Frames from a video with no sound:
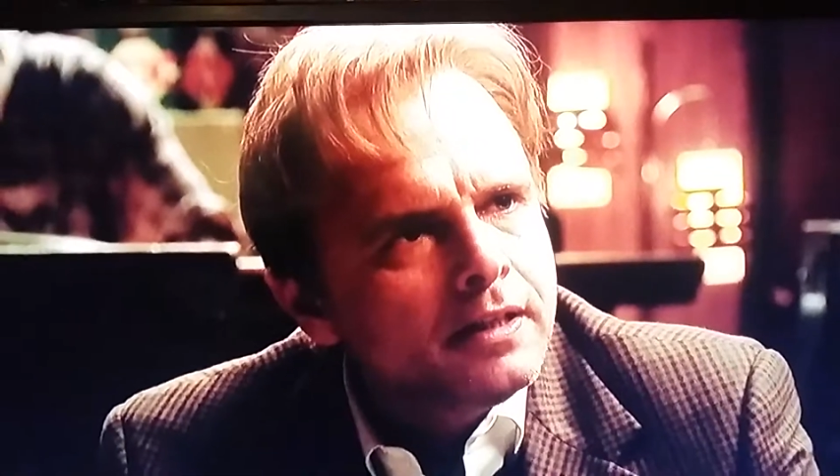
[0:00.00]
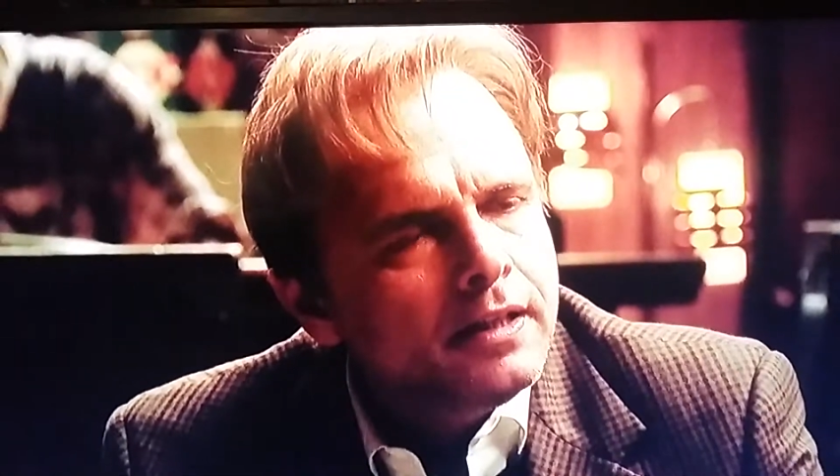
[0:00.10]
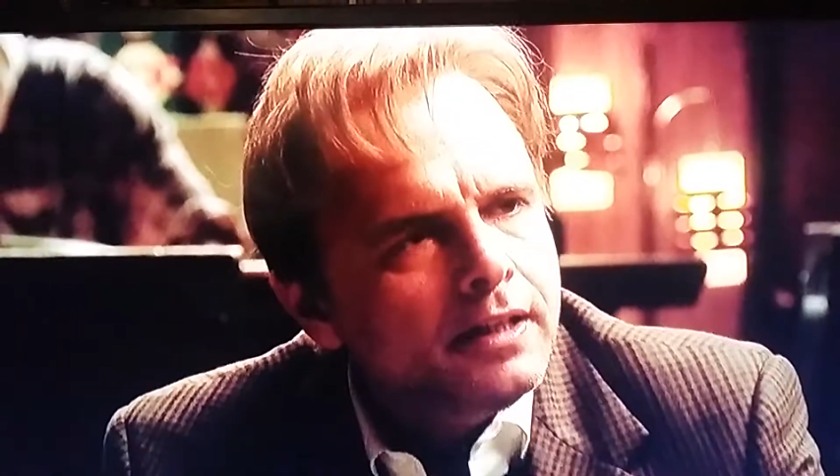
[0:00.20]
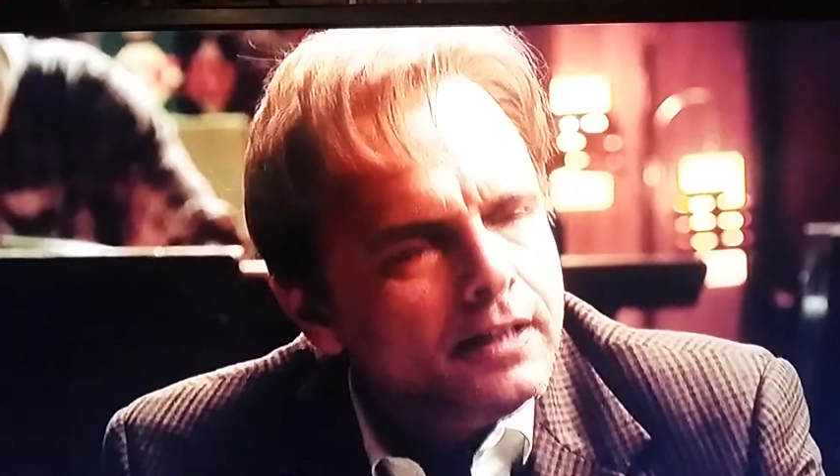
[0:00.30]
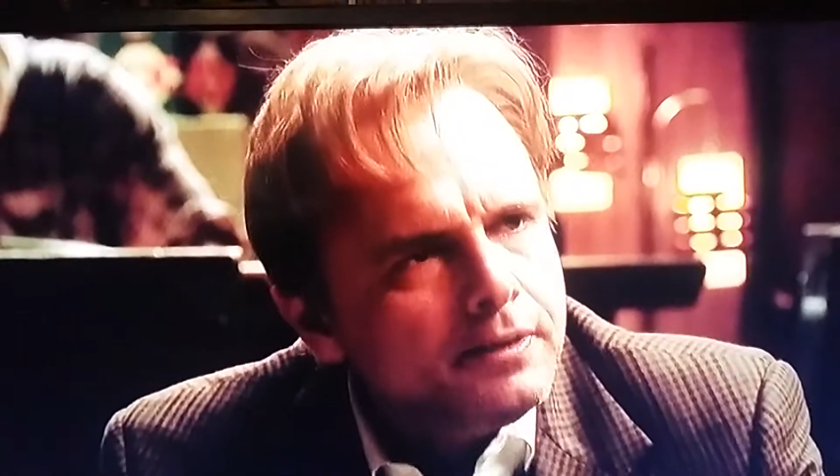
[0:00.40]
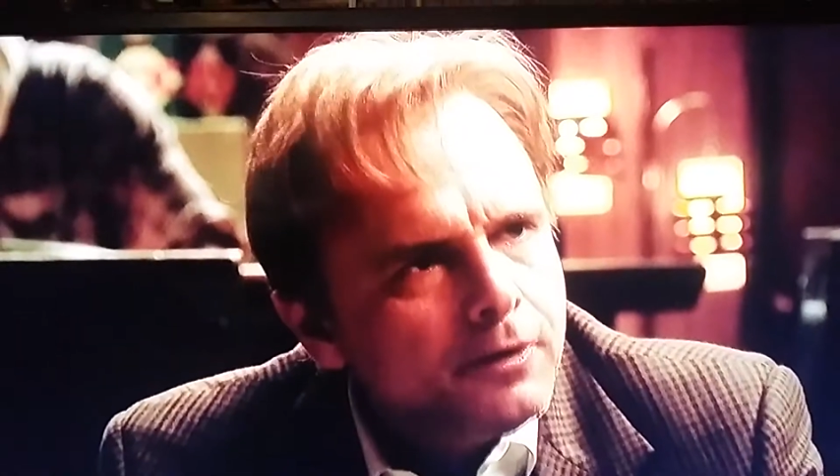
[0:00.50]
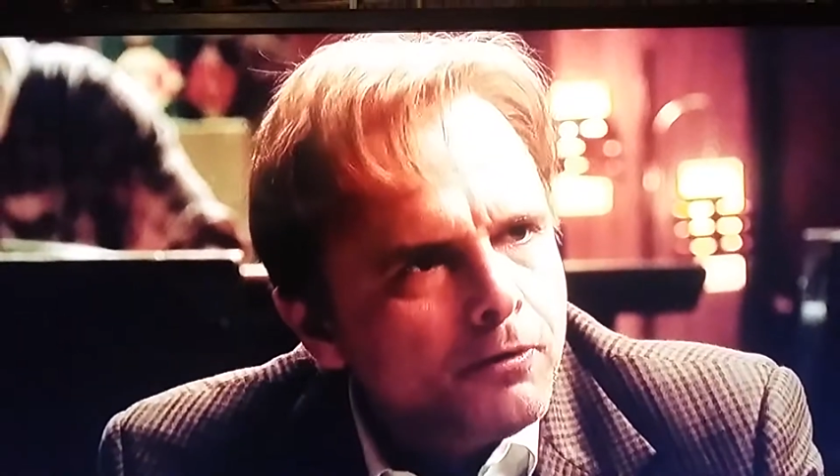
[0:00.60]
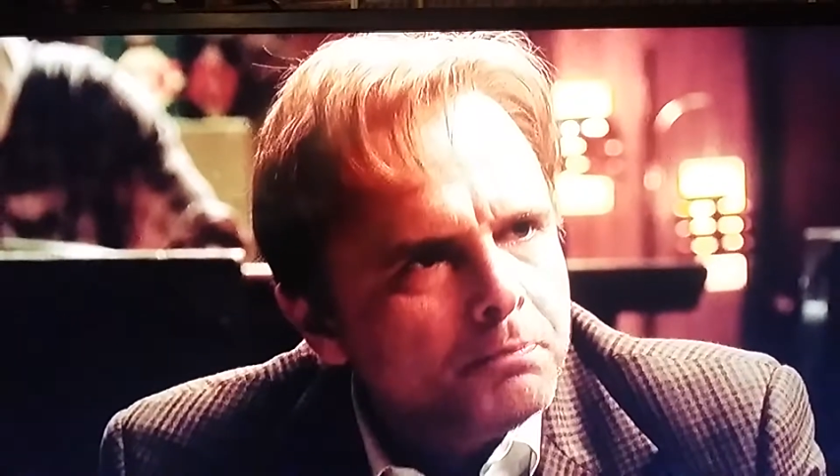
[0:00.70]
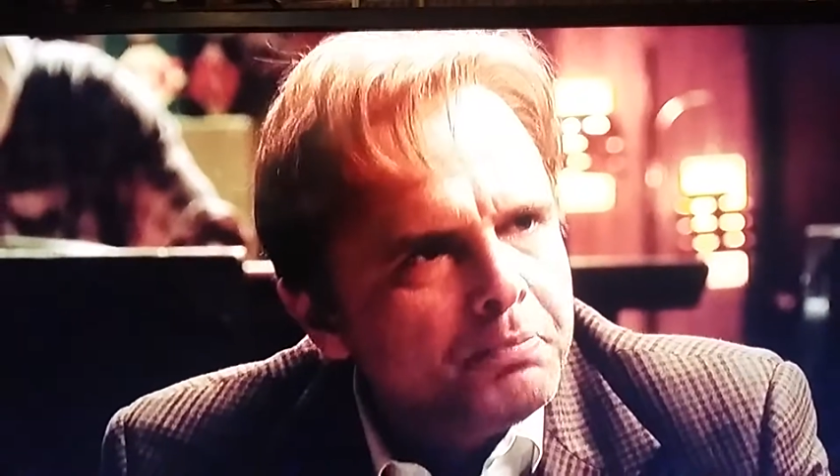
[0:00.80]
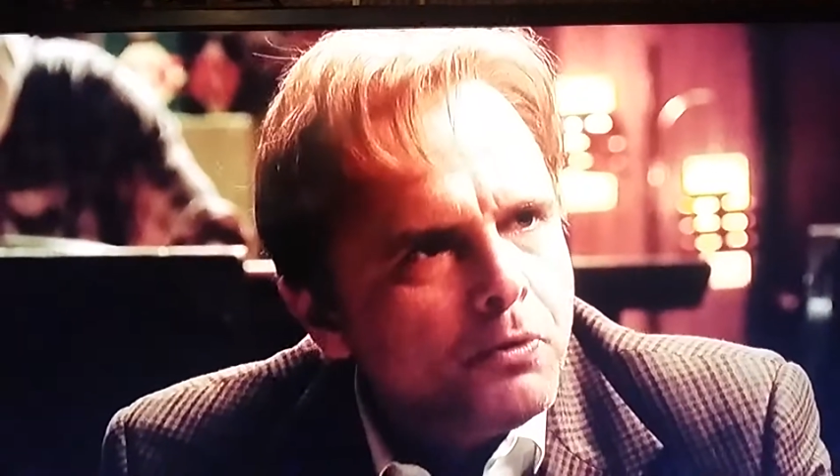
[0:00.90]
He
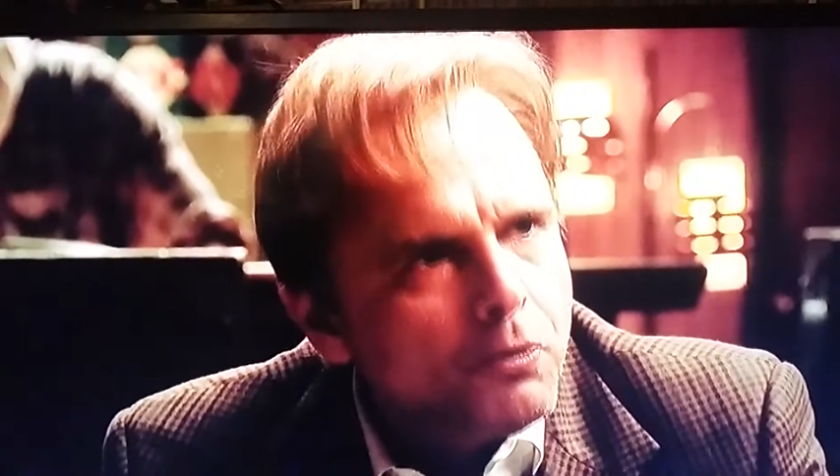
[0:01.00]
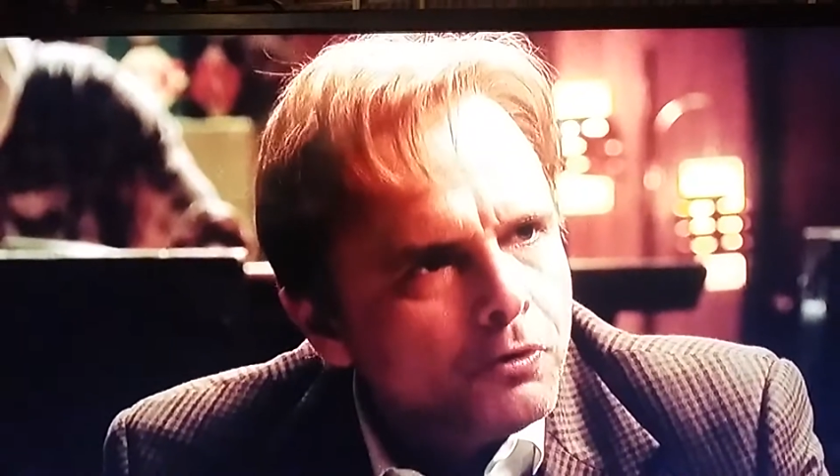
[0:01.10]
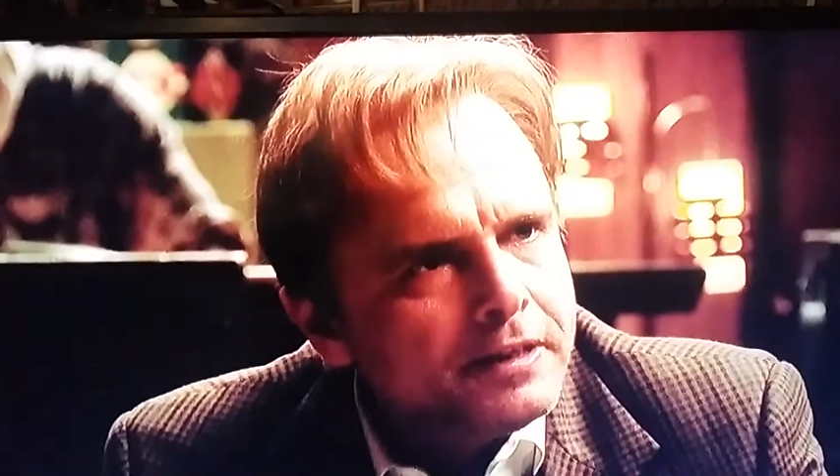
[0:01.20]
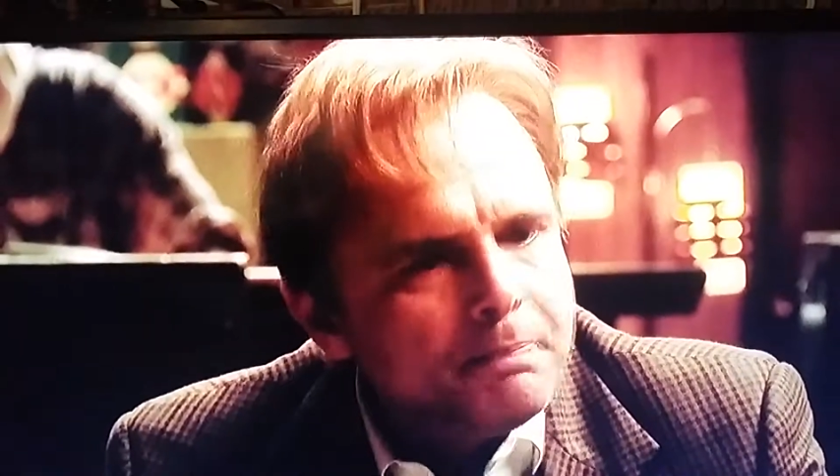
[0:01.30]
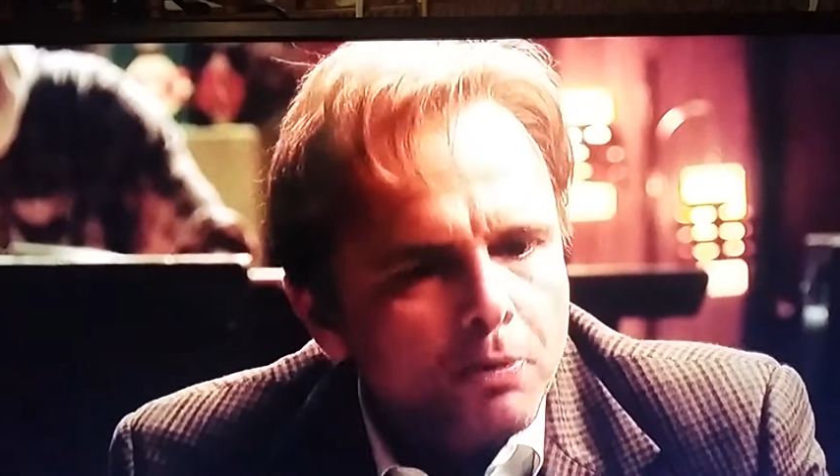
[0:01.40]
told Paulie.